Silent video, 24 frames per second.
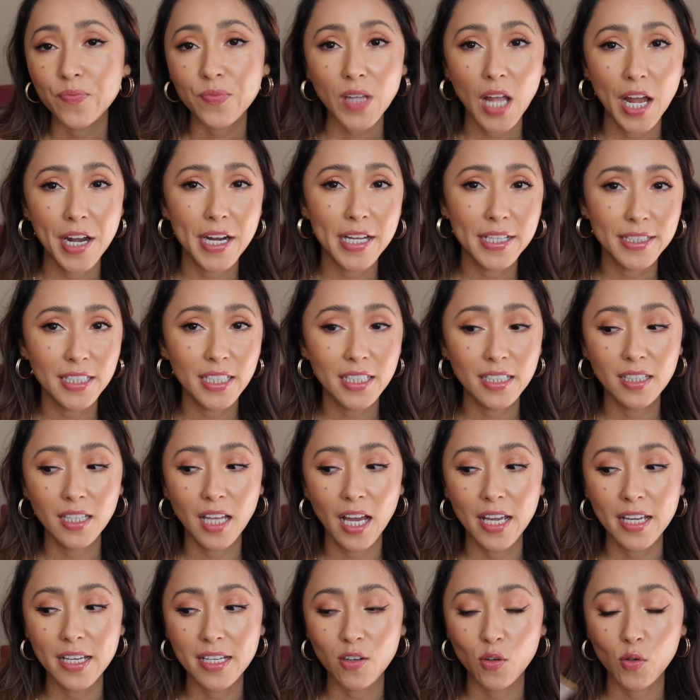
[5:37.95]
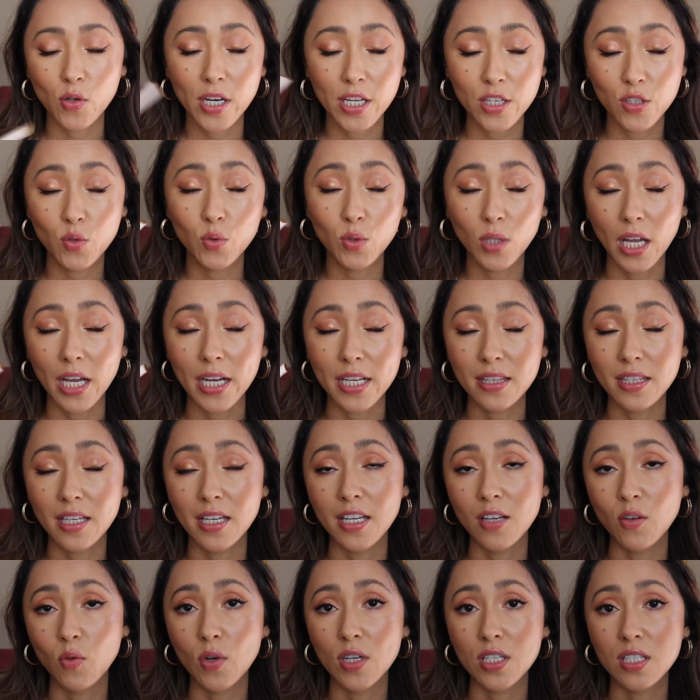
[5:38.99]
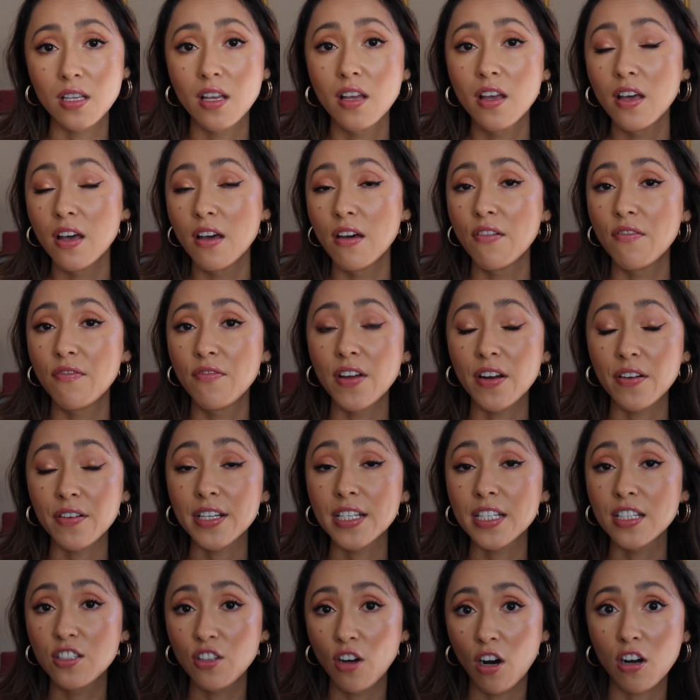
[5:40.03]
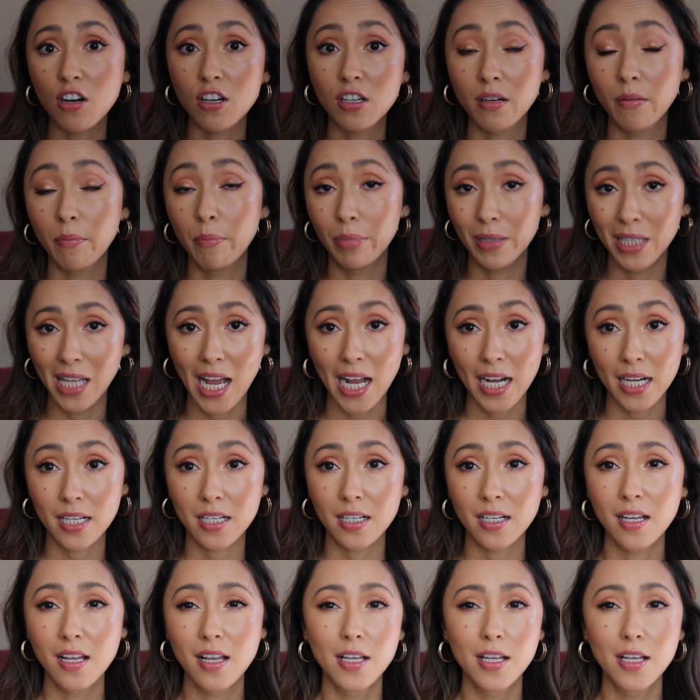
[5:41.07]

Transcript: And I do like that it was very dark black.